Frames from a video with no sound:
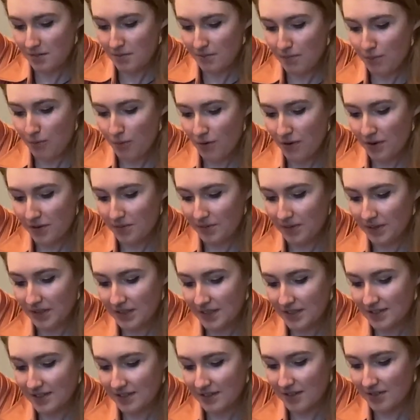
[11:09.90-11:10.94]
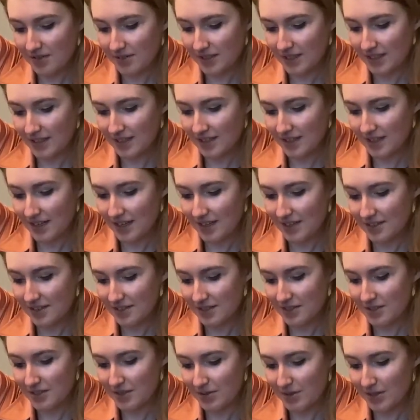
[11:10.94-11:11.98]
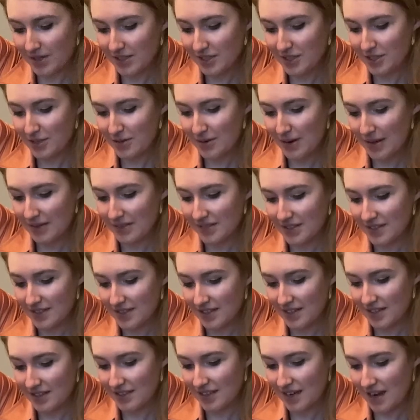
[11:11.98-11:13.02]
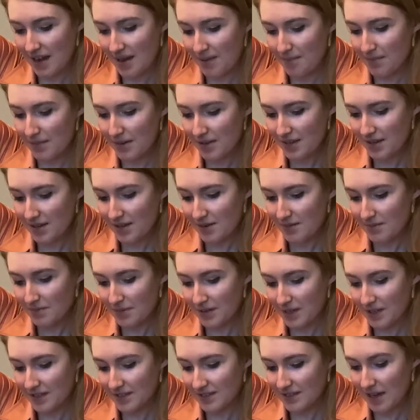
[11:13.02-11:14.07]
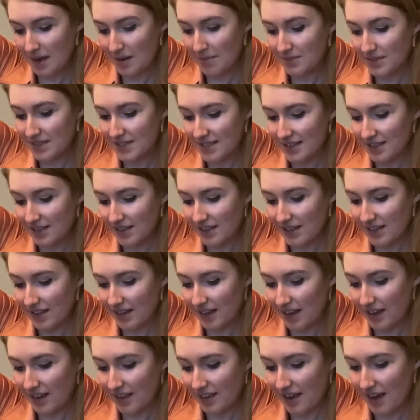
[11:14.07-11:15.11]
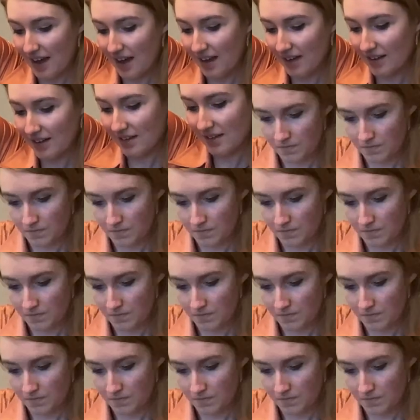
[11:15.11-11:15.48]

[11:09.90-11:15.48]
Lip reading: pouring really slowly and doing 2 ounces at a time because I'm silly like that.